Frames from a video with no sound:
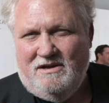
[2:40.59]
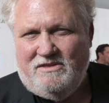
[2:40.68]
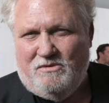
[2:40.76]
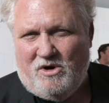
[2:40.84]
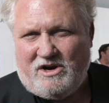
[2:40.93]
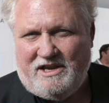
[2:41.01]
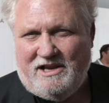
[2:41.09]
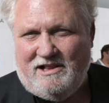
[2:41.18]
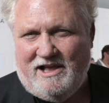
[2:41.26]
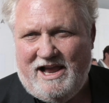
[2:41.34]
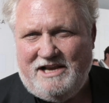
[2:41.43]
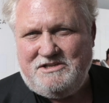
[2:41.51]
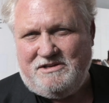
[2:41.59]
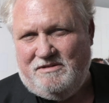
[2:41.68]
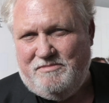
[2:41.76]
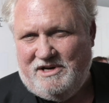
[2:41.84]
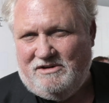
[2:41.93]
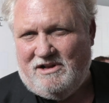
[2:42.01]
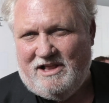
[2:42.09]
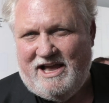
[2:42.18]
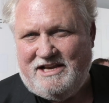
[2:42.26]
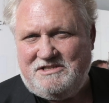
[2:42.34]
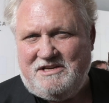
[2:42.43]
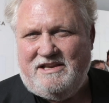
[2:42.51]
the working class and the middle
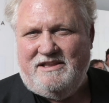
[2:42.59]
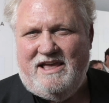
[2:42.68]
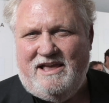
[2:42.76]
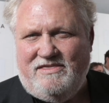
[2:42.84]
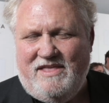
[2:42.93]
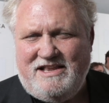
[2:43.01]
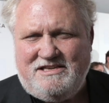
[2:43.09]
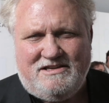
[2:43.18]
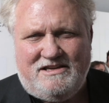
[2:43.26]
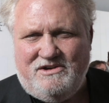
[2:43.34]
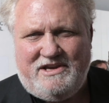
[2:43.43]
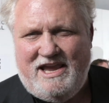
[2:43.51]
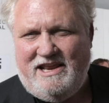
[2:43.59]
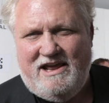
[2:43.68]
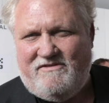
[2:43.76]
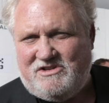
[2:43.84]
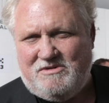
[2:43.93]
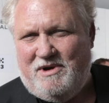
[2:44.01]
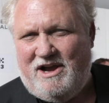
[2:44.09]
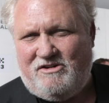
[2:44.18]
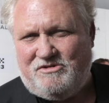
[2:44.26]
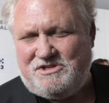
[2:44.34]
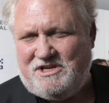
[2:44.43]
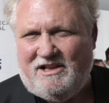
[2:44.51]
class. And, and that's, you can't have a
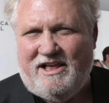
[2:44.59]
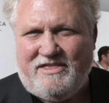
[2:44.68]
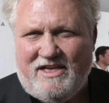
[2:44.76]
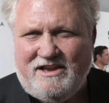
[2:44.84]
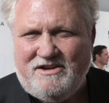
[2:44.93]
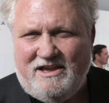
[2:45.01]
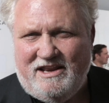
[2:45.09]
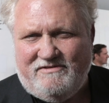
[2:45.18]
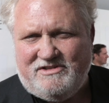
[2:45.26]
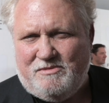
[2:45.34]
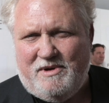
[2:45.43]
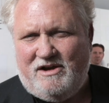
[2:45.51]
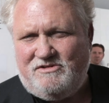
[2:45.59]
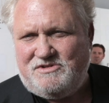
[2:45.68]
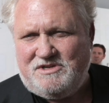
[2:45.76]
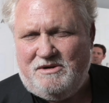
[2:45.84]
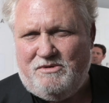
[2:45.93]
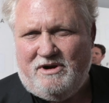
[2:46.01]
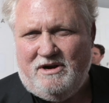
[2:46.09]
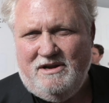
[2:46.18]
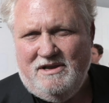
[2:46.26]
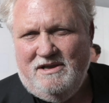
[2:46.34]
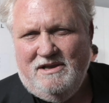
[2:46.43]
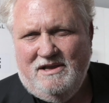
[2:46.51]
democracy like that. You can't have a democracy where
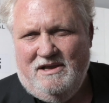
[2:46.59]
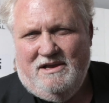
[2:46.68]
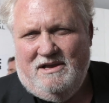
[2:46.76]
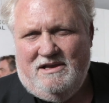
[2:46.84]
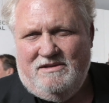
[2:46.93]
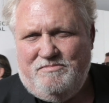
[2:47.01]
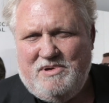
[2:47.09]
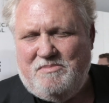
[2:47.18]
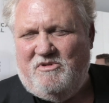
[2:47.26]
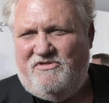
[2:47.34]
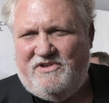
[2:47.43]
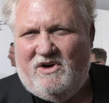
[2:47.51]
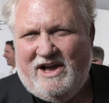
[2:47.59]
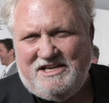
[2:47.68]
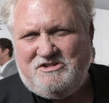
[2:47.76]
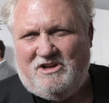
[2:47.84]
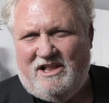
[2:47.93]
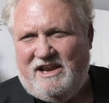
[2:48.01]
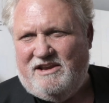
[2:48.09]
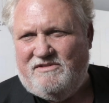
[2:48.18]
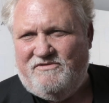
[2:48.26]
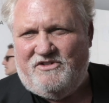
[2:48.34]
people feel isolated and